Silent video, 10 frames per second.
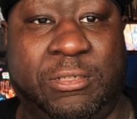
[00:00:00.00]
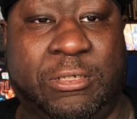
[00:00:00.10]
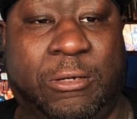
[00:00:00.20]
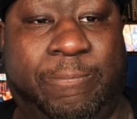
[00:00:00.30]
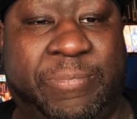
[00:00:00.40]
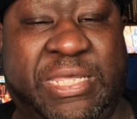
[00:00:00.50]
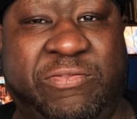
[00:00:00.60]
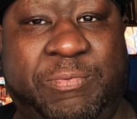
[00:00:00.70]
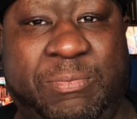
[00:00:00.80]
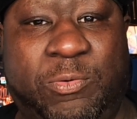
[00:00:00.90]
You know,
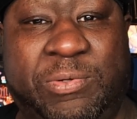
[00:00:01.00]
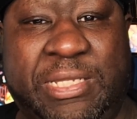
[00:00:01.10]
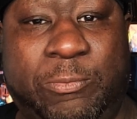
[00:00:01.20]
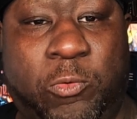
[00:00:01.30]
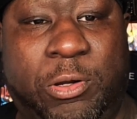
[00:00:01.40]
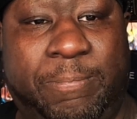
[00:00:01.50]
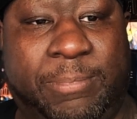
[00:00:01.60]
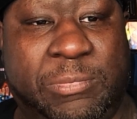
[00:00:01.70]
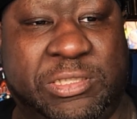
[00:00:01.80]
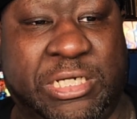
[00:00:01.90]
give the people what they want.
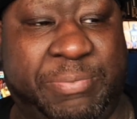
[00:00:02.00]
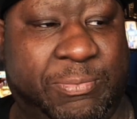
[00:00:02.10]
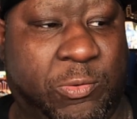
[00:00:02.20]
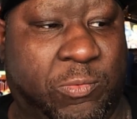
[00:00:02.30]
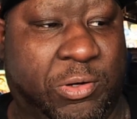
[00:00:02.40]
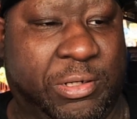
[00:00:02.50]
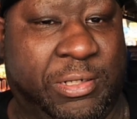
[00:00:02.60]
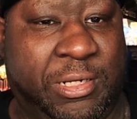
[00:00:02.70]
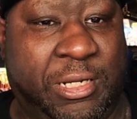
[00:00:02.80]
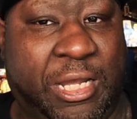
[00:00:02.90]
Some people want
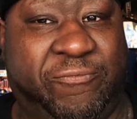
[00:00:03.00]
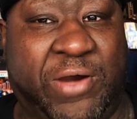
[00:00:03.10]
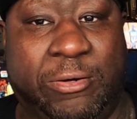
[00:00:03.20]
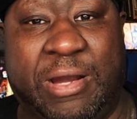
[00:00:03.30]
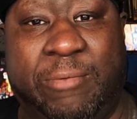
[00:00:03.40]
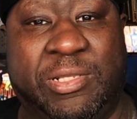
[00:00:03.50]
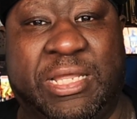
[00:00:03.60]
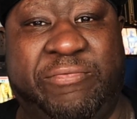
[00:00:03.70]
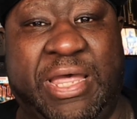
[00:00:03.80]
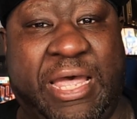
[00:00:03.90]
a fighter. I would
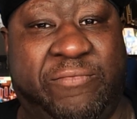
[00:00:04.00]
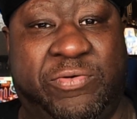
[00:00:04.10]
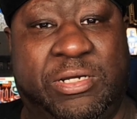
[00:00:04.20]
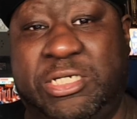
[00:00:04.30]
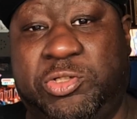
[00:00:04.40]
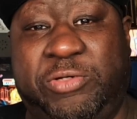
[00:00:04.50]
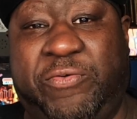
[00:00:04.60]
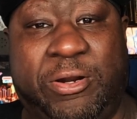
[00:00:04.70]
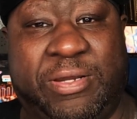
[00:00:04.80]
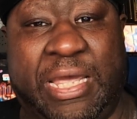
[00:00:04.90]
love to have a Street
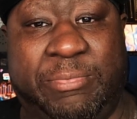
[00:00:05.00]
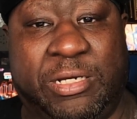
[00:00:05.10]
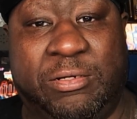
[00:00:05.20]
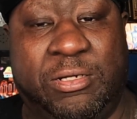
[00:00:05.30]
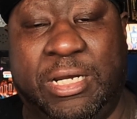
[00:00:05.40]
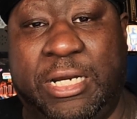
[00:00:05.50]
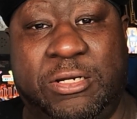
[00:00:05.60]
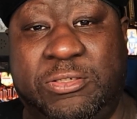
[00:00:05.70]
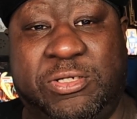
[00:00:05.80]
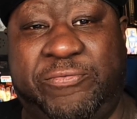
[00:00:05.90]
Fighter cabinet, a
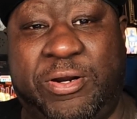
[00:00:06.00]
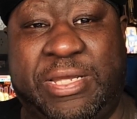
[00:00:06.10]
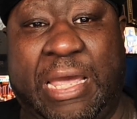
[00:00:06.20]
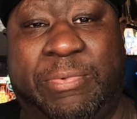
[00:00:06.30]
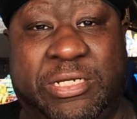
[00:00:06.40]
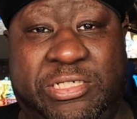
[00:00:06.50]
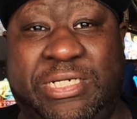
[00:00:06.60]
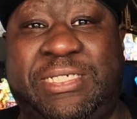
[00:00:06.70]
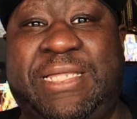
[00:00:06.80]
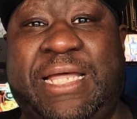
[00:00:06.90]
new Street Fighter cabinet,
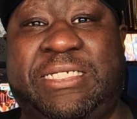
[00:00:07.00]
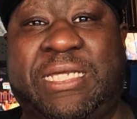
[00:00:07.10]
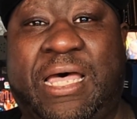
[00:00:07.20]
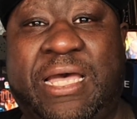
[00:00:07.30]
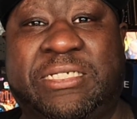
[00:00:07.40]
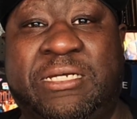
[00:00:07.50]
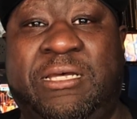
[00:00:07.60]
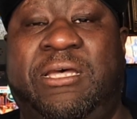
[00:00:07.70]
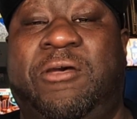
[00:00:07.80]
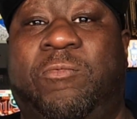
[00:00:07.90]
just that size,
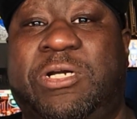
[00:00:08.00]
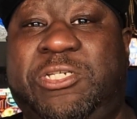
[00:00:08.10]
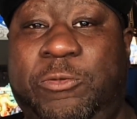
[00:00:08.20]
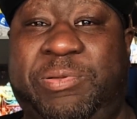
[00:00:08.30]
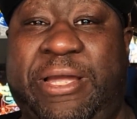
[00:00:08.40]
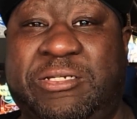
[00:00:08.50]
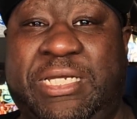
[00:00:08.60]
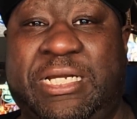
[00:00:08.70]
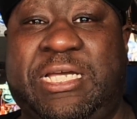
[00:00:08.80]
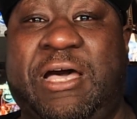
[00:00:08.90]
where two players
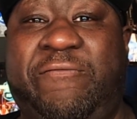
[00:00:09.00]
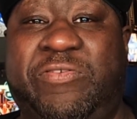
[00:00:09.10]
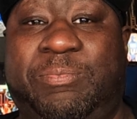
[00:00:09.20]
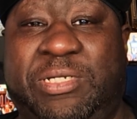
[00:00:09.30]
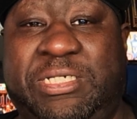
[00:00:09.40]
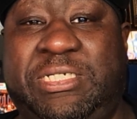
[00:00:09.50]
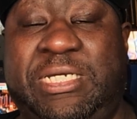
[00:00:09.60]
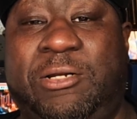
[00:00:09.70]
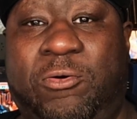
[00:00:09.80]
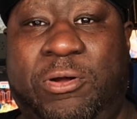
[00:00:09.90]
can comfortably
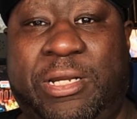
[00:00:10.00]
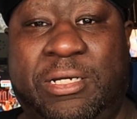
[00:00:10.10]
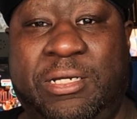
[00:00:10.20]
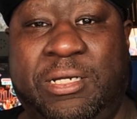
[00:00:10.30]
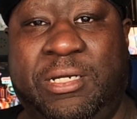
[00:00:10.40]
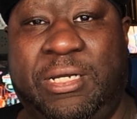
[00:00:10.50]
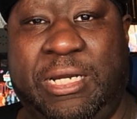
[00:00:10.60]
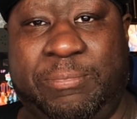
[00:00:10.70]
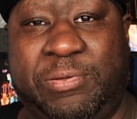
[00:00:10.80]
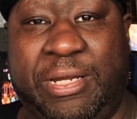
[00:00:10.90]
sit on it
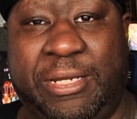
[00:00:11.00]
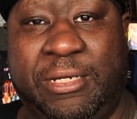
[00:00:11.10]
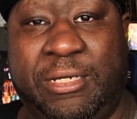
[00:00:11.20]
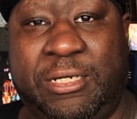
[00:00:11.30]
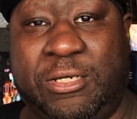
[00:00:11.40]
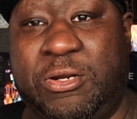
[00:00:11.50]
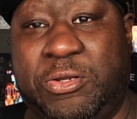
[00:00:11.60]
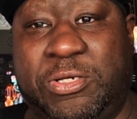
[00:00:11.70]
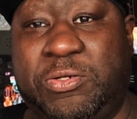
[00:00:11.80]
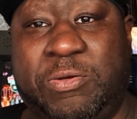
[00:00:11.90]
and play. You know,
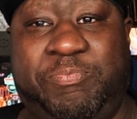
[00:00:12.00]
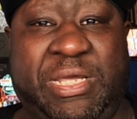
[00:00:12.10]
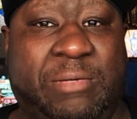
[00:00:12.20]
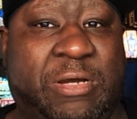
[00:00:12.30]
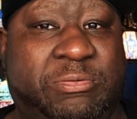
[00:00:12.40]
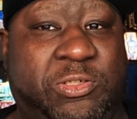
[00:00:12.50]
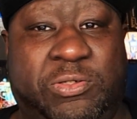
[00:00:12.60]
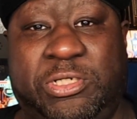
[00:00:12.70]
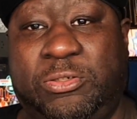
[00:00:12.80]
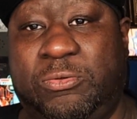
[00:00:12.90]
you could do your beat 'em ups, you
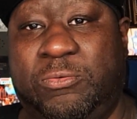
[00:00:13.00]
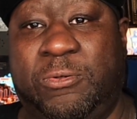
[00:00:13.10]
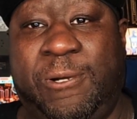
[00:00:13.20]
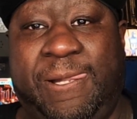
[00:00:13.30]
could do,